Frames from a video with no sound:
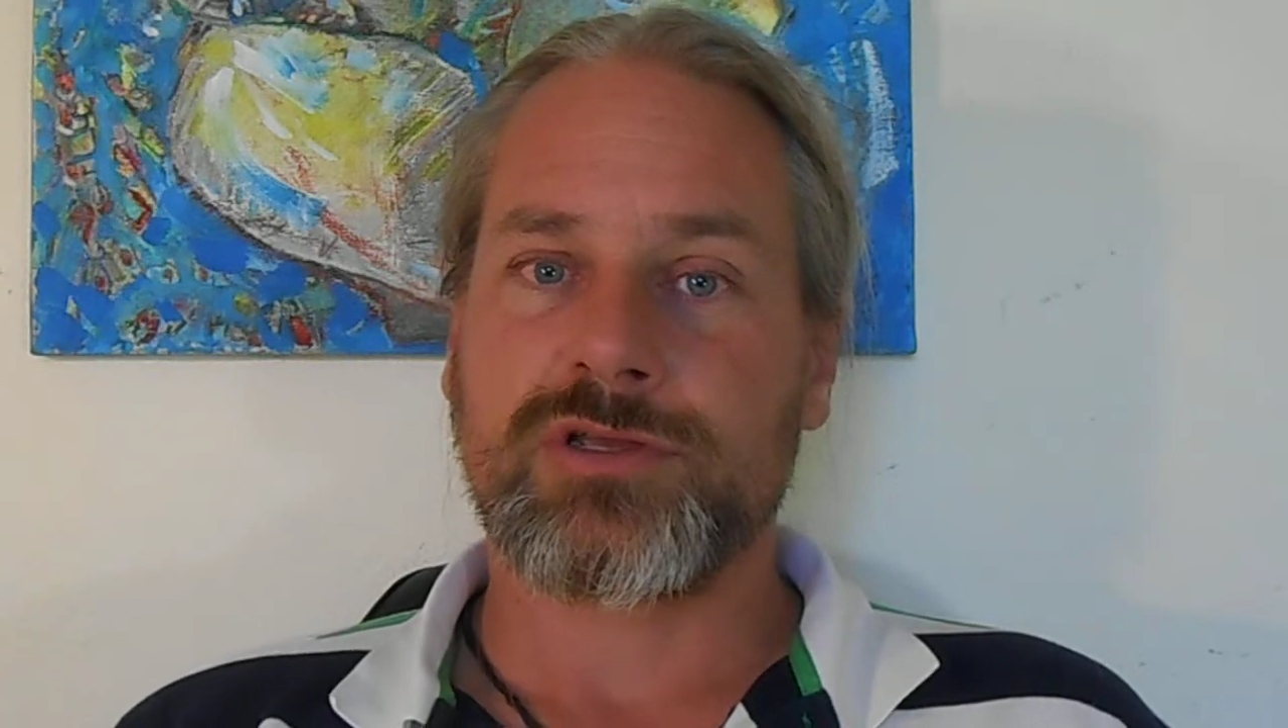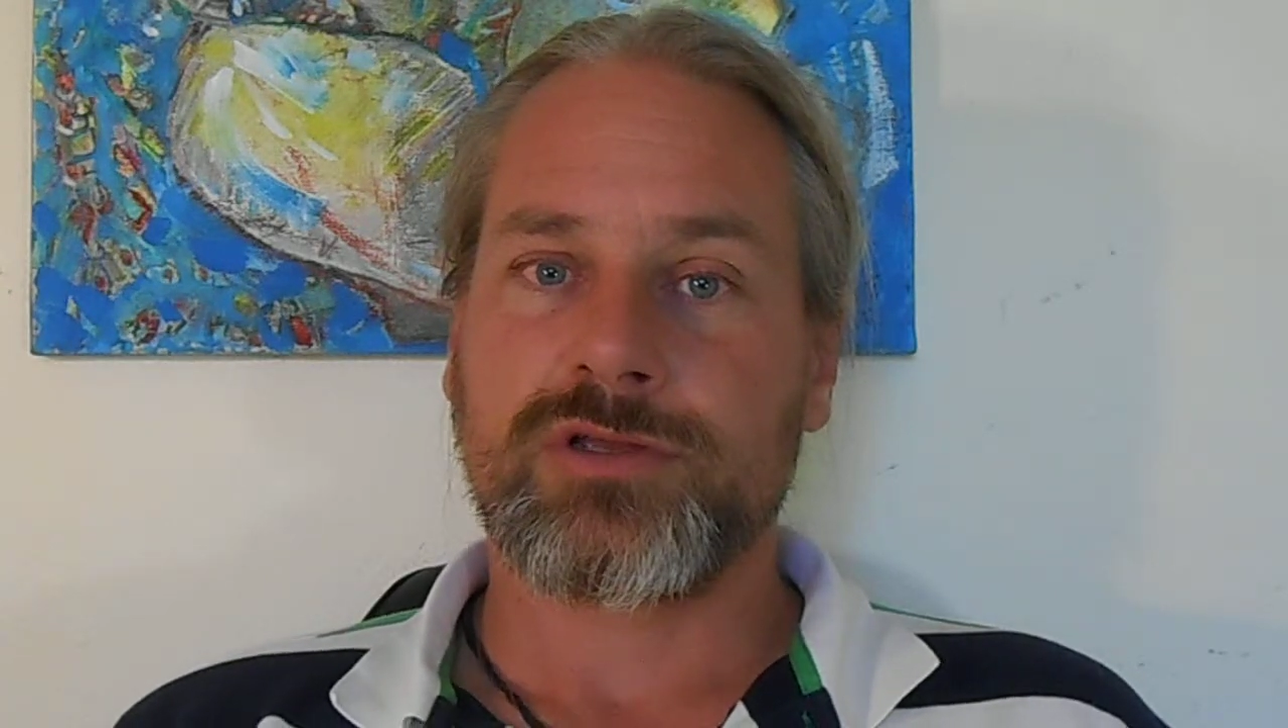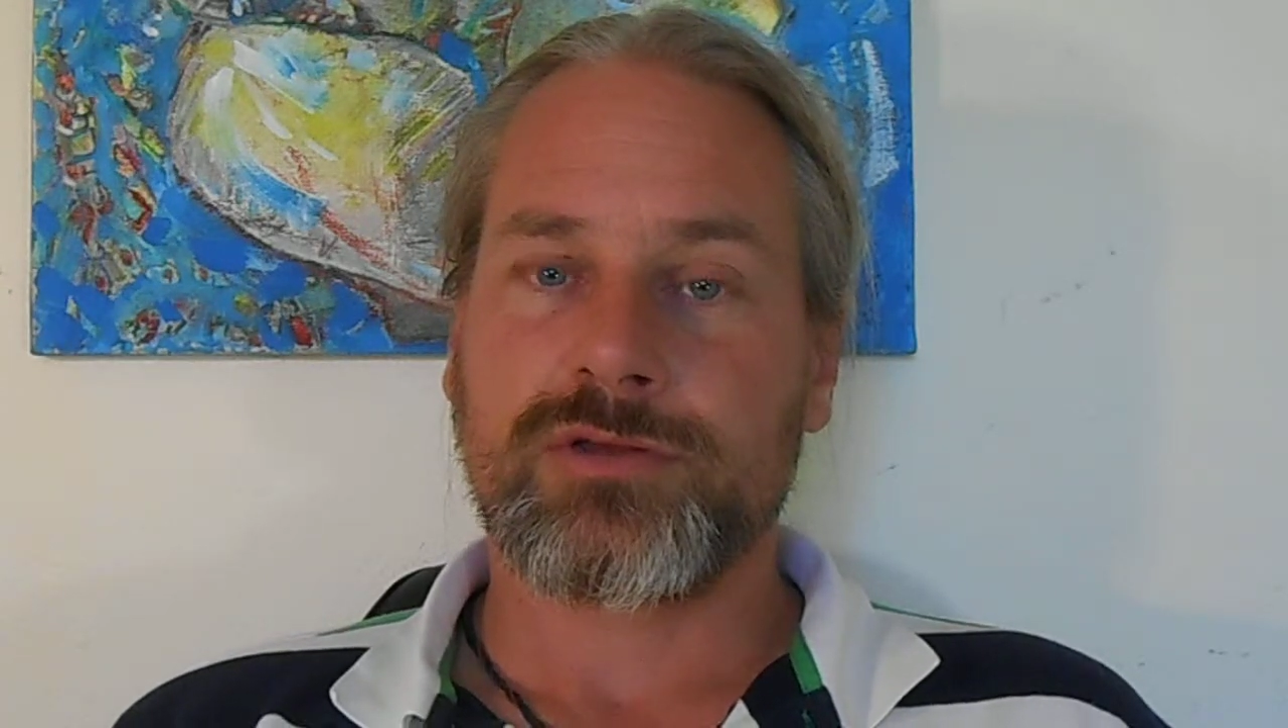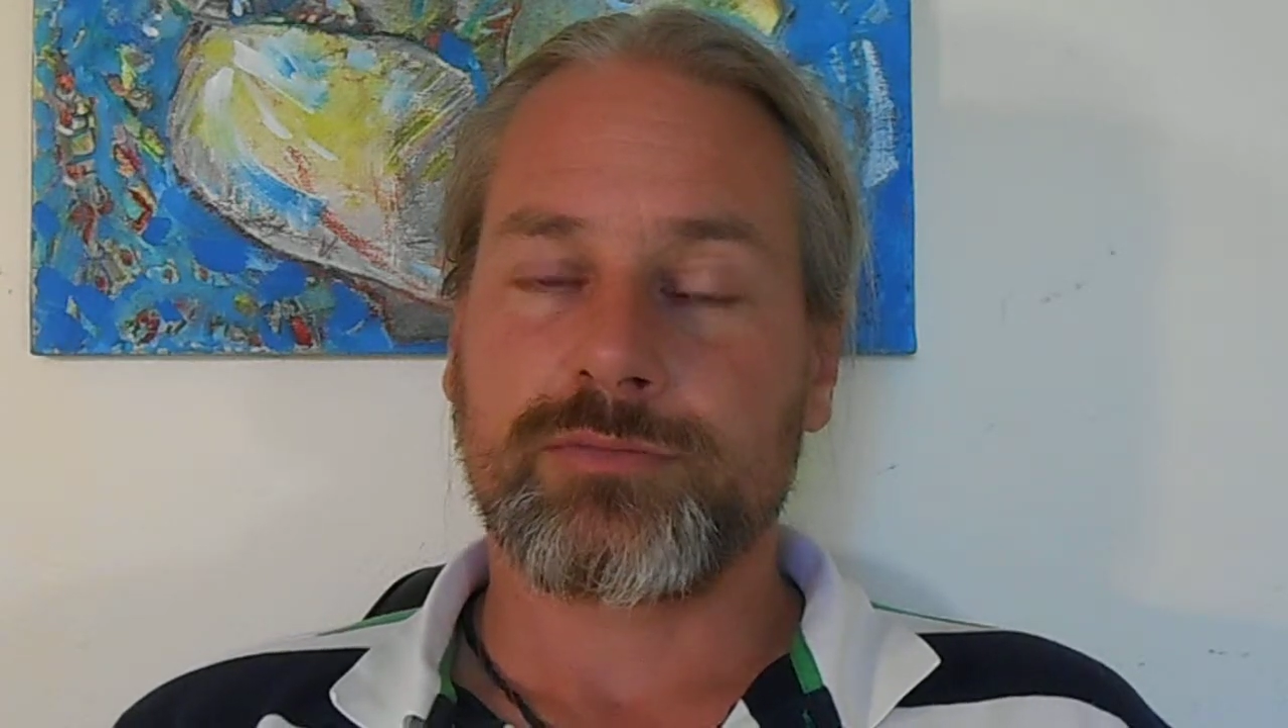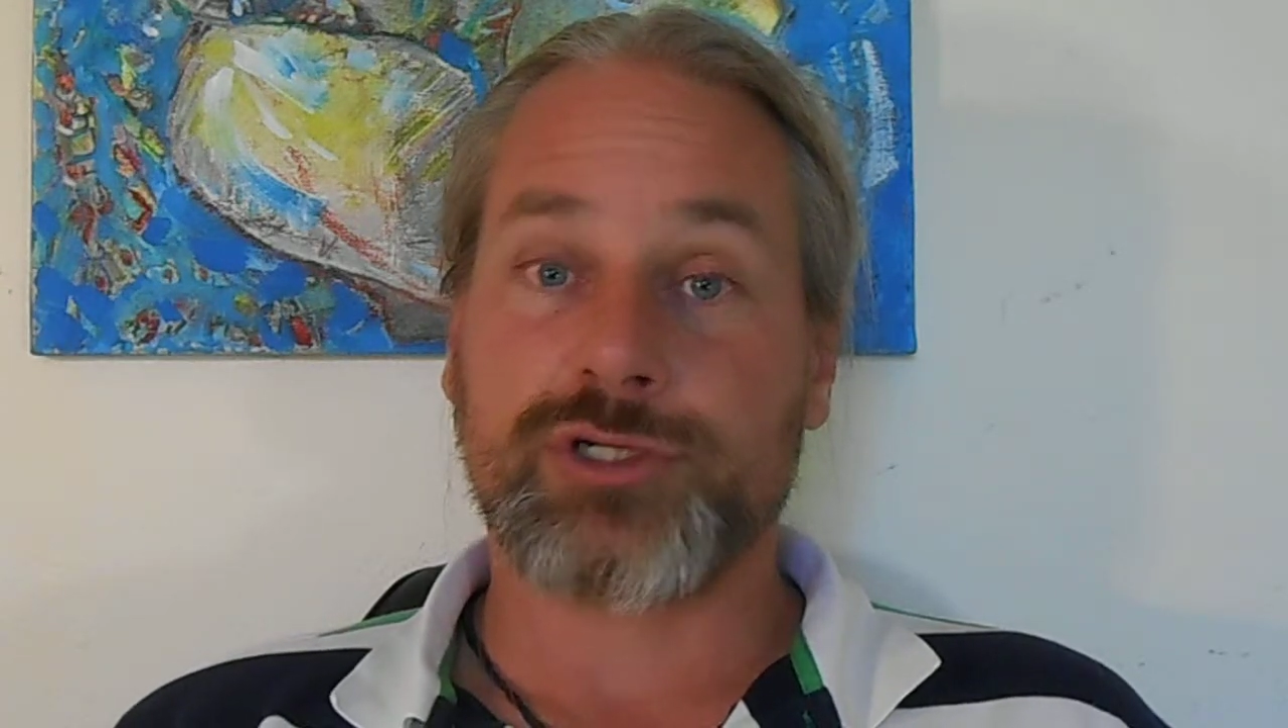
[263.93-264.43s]

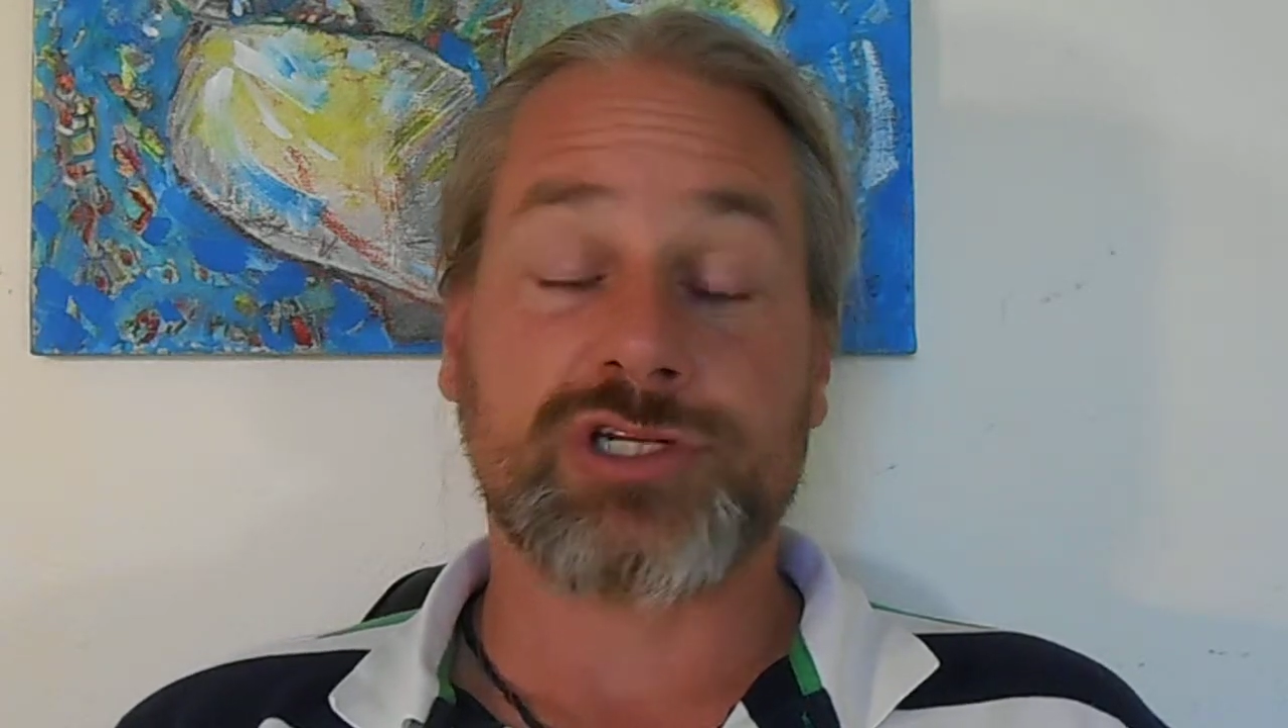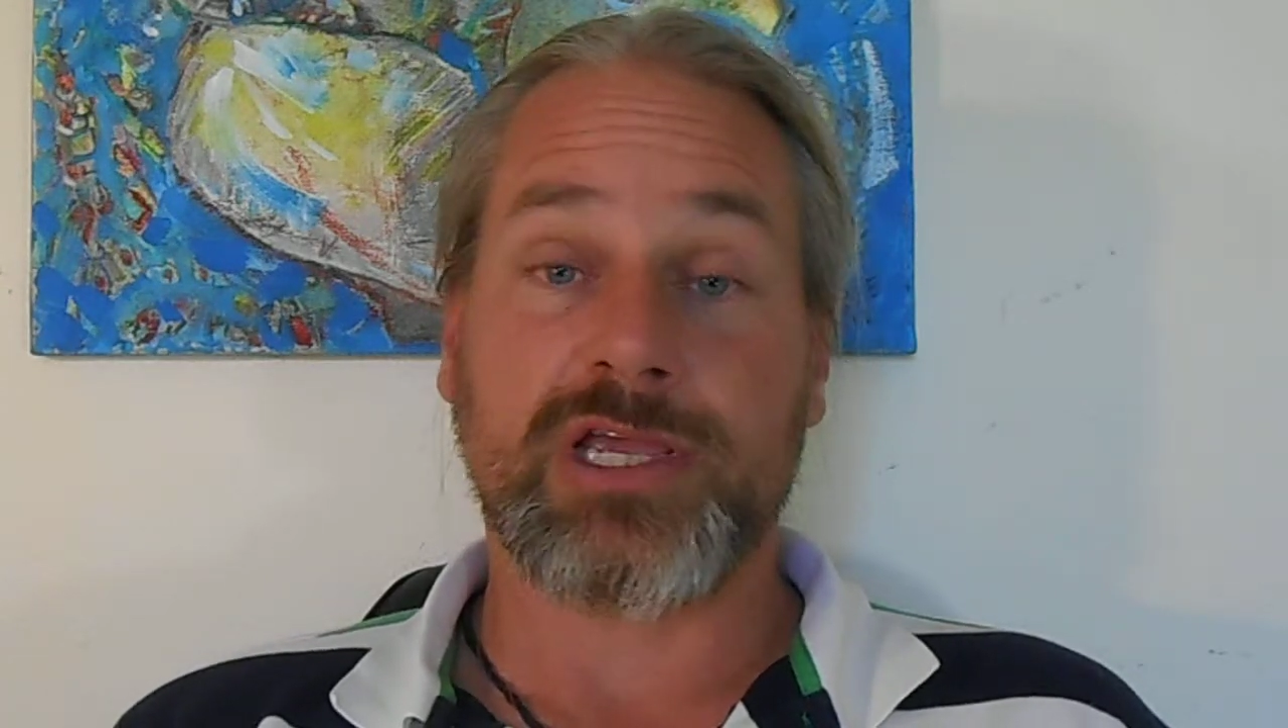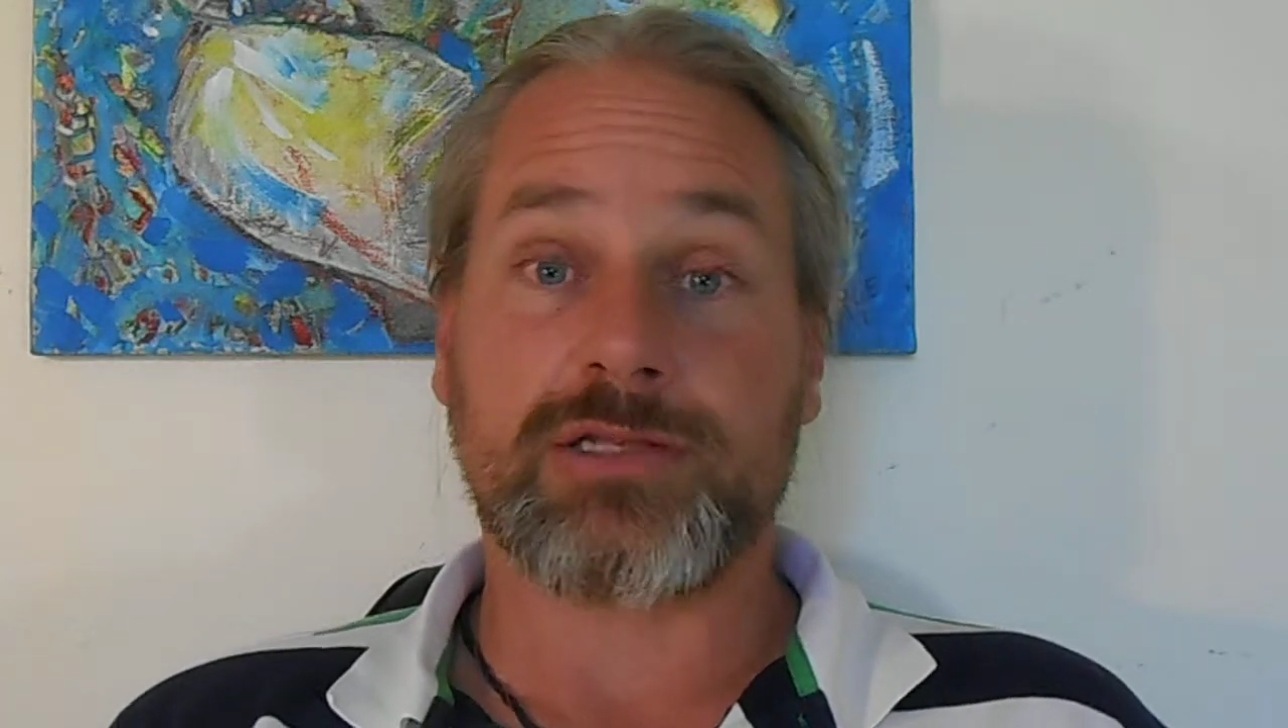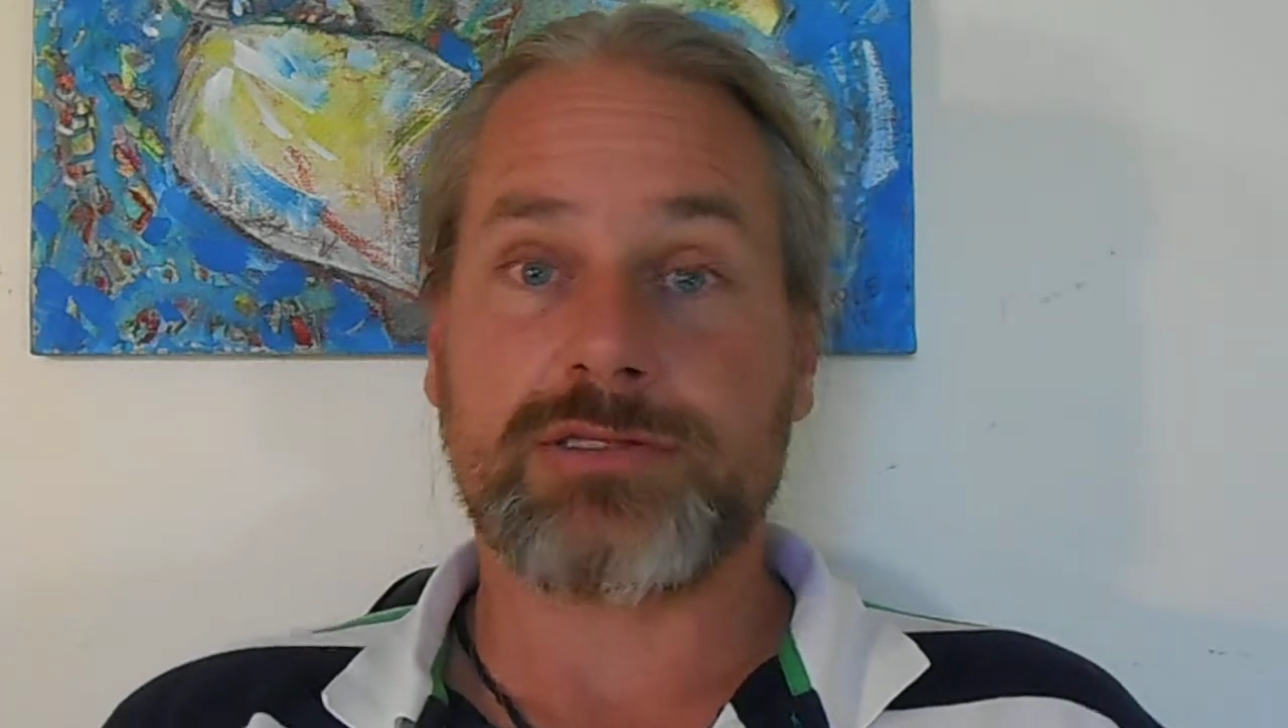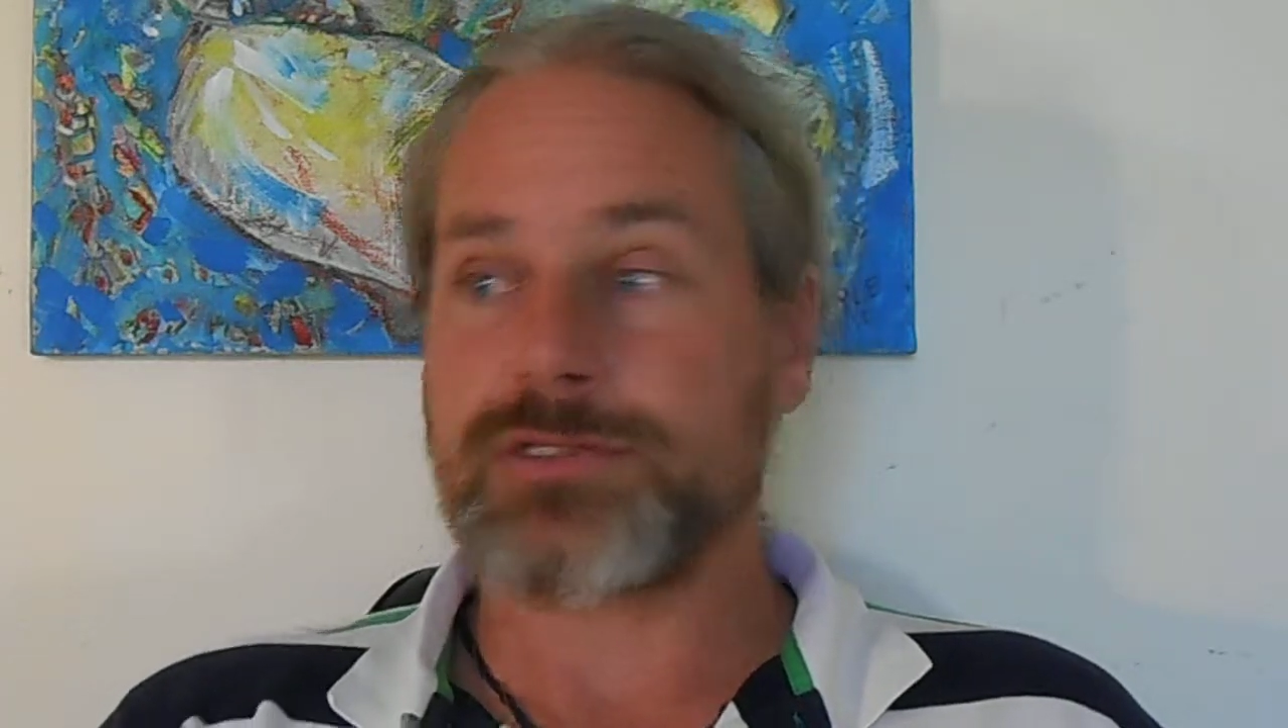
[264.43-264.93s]

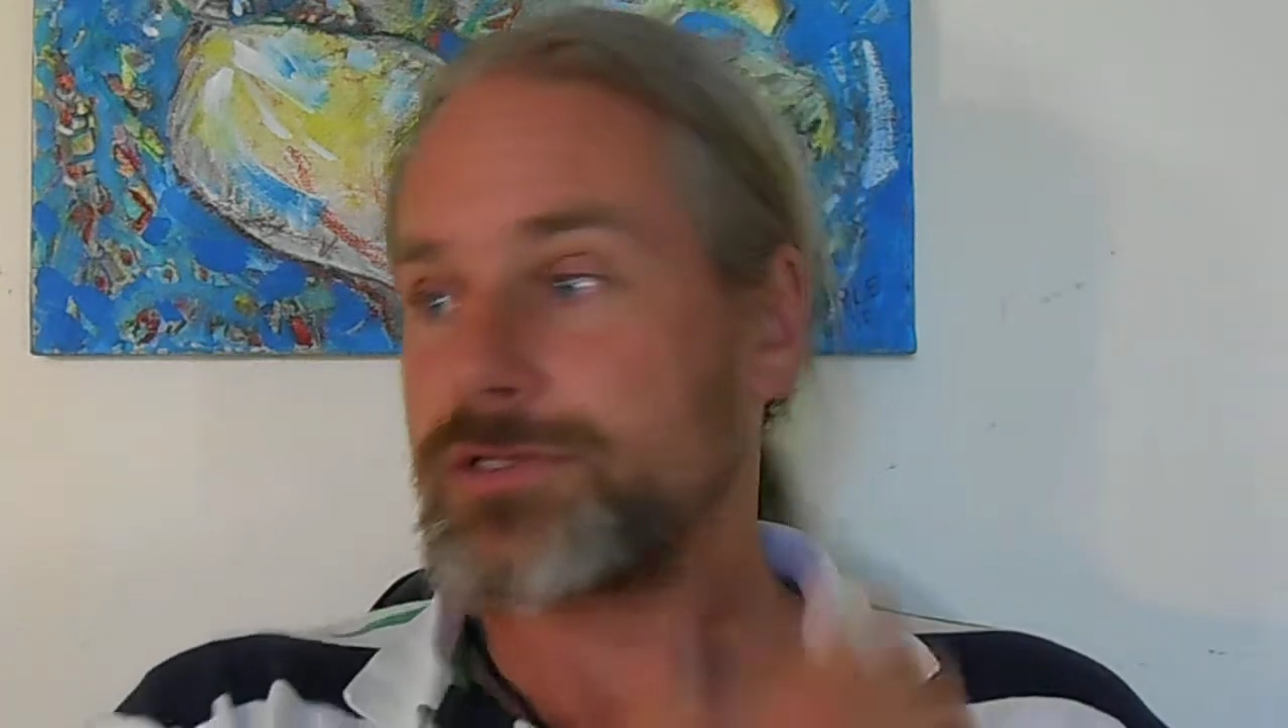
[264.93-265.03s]
machines